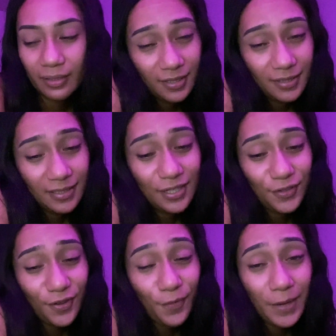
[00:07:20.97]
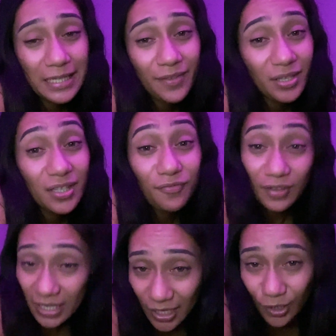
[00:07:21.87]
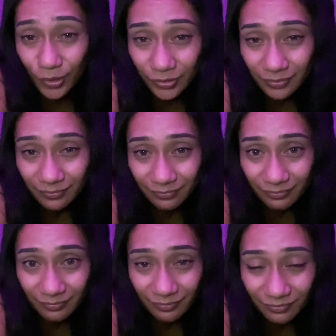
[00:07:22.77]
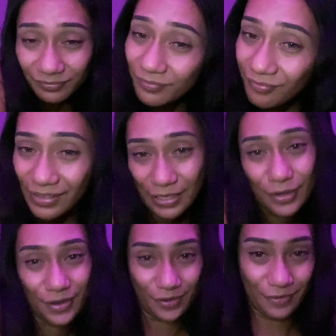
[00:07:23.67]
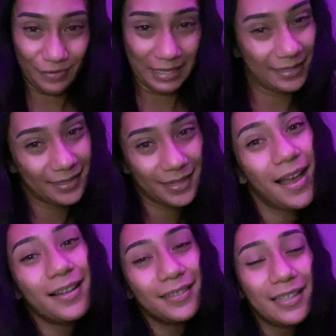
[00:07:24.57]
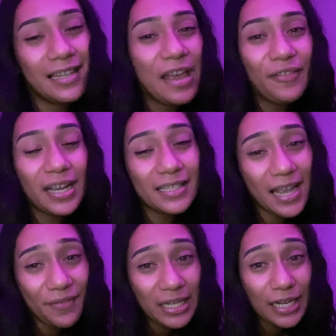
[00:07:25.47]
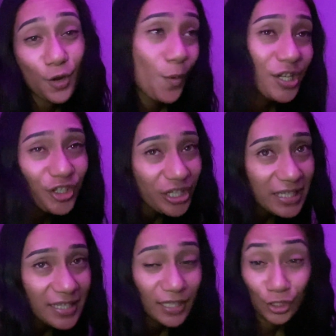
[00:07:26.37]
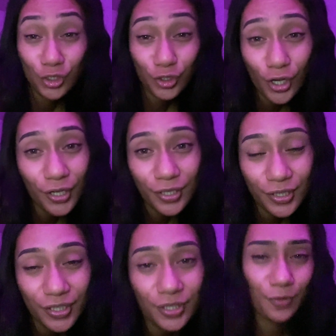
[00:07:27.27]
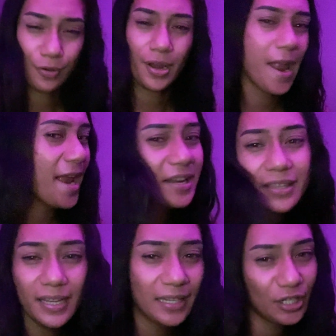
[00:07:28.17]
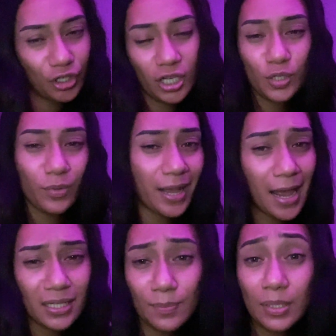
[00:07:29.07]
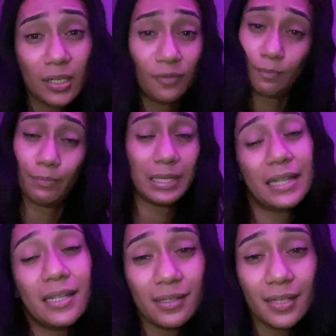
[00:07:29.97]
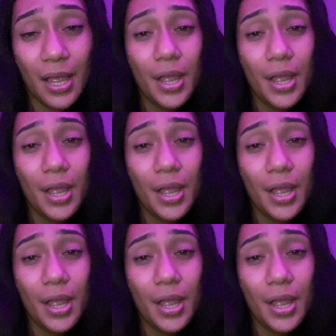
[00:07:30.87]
Like enjoy the rest of this video you know and yeah if you guys have any questions concerns or anything that you guys want to ask me please